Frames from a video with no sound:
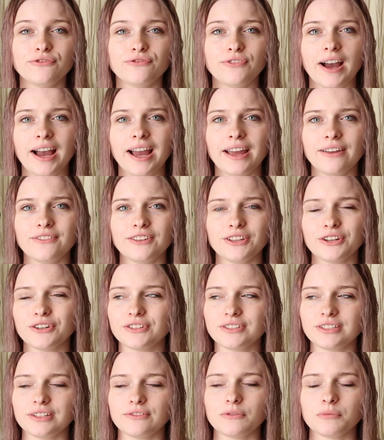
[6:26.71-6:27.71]
5
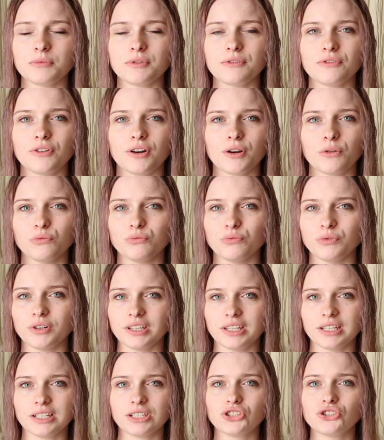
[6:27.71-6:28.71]
years, even before I
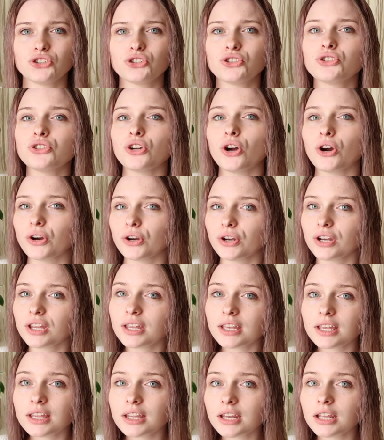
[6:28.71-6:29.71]
really
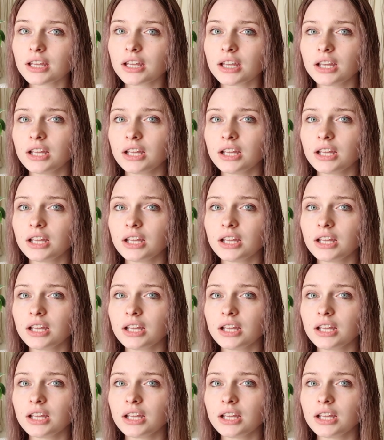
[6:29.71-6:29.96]
started